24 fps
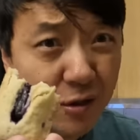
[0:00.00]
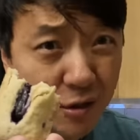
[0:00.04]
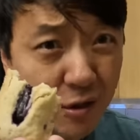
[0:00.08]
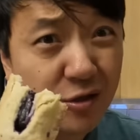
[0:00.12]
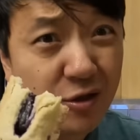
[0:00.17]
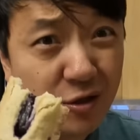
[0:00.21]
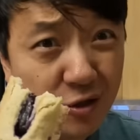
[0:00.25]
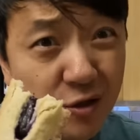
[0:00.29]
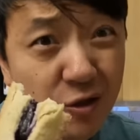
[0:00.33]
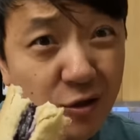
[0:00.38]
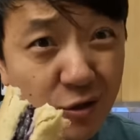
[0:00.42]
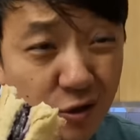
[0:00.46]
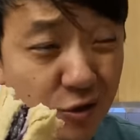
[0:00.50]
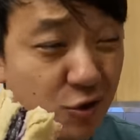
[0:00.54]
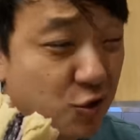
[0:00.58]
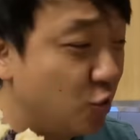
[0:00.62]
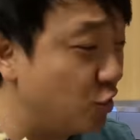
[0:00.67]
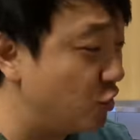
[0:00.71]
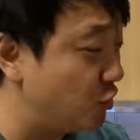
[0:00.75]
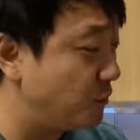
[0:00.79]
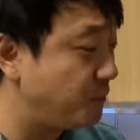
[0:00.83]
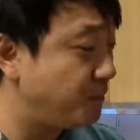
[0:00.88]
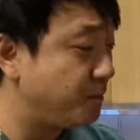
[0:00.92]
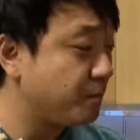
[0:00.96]
This is
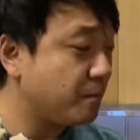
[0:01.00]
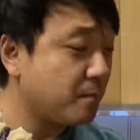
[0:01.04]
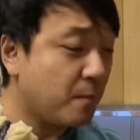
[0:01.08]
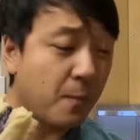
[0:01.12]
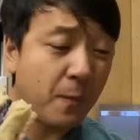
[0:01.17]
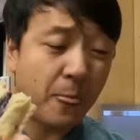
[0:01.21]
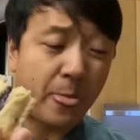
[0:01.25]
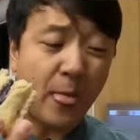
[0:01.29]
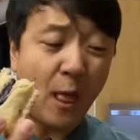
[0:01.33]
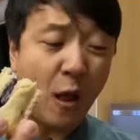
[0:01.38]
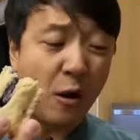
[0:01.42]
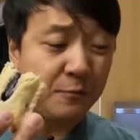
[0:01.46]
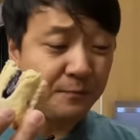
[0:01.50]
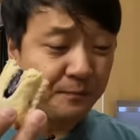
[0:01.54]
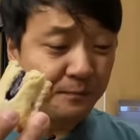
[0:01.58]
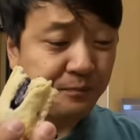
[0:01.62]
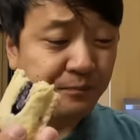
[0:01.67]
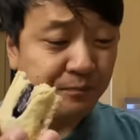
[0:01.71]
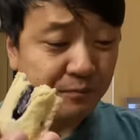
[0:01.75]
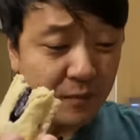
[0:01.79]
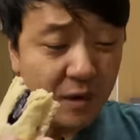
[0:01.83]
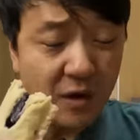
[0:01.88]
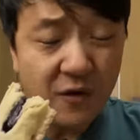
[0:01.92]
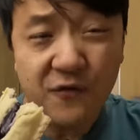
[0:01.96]
delicious.
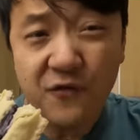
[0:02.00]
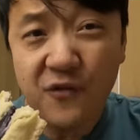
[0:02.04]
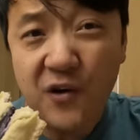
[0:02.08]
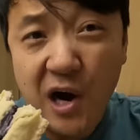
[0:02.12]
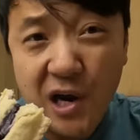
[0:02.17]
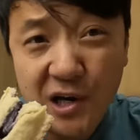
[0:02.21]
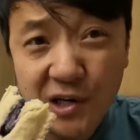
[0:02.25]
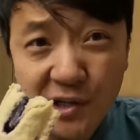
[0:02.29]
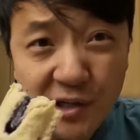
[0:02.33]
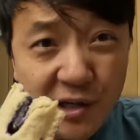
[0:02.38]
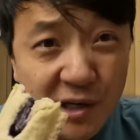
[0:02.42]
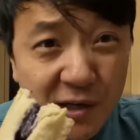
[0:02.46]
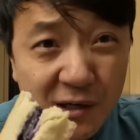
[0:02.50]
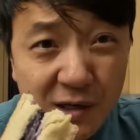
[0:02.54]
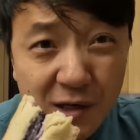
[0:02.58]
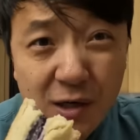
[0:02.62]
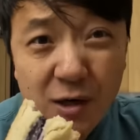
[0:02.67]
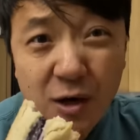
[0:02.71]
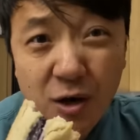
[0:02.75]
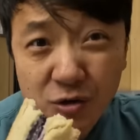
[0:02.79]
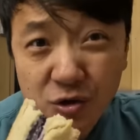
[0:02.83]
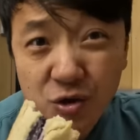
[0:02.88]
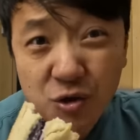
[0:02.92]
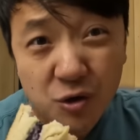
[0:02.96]
Finally,
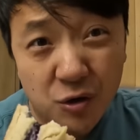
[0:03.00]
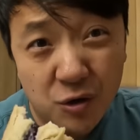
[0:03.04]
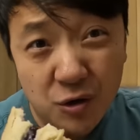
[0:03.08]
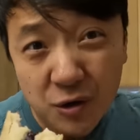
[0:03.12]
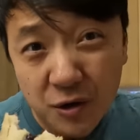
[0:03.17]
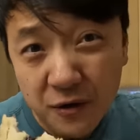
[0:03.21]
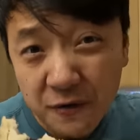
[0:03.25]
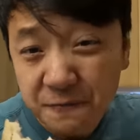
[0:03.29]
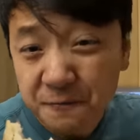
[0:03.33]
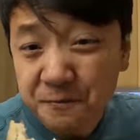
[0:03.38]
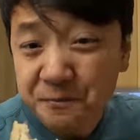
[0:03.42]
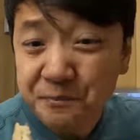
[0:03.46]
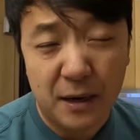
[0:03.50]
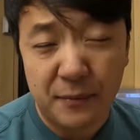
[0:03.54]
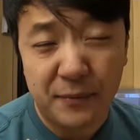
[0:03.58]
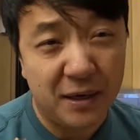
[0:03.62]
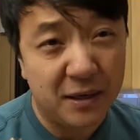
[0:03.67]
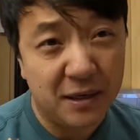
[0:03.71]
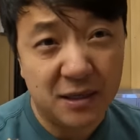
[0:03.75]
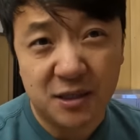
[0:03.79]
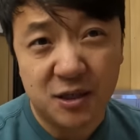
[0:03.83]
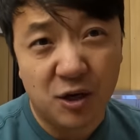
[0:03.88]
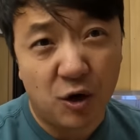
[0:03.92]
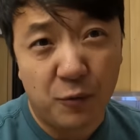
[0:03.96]
an alternative. I
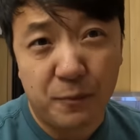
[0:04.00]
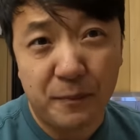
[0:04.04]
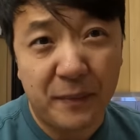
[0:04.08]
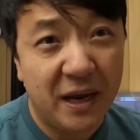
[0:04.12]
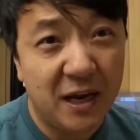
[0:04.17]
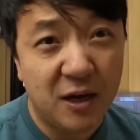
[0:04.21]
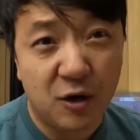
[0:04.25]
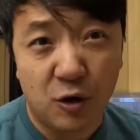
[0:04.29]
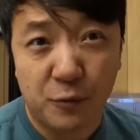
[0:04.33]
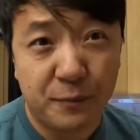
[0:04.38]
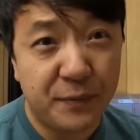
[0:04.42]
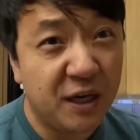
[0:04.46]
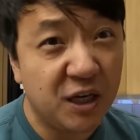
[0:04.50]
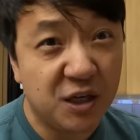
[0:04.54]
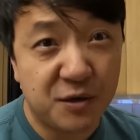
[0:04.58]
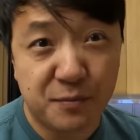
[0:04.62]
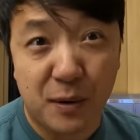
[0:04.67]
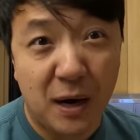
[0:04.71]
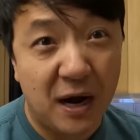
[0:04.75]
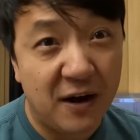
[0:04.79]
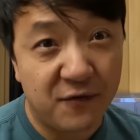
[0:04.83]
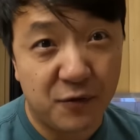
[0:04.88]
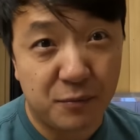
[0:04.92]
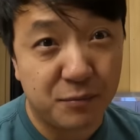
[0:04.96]
mean, it's no mango peach
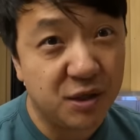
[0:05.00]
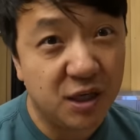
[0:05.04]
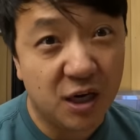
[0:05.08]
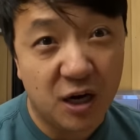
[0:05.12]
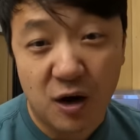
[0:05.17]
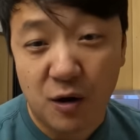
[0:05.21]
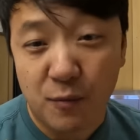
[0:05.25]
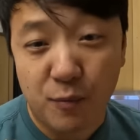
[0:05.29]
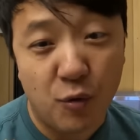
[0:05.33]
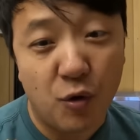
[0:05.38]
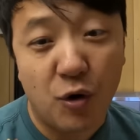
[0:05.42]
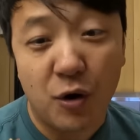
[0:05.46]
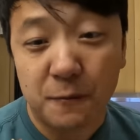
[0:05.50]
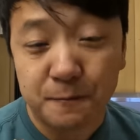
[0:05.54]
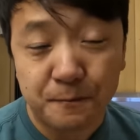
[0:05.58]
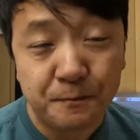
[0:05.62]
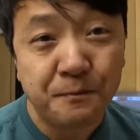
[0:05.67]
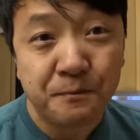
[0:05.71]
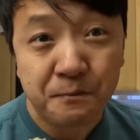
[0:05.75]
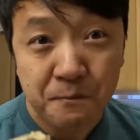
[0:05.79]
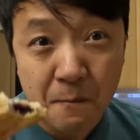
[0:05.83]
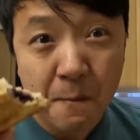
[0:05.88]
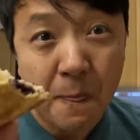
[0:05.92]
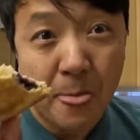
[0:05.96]
pie from Singapore,
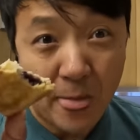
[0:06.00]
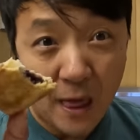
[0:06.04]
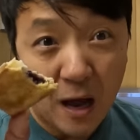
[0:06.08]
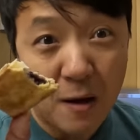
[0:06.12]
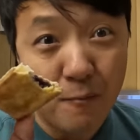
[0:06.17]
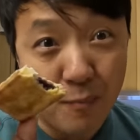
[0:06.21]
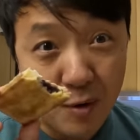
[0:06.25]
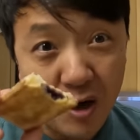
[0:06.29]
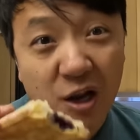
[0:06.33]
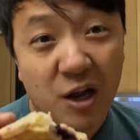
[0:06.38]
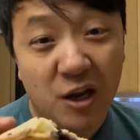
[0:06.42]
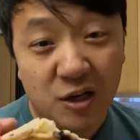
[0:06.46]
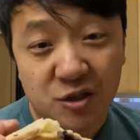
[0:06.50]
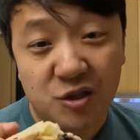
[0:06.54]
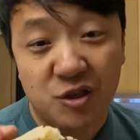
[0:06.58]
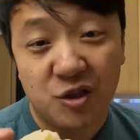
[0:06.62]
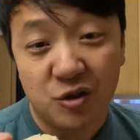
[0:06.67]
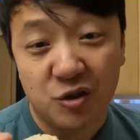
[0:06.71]
but it's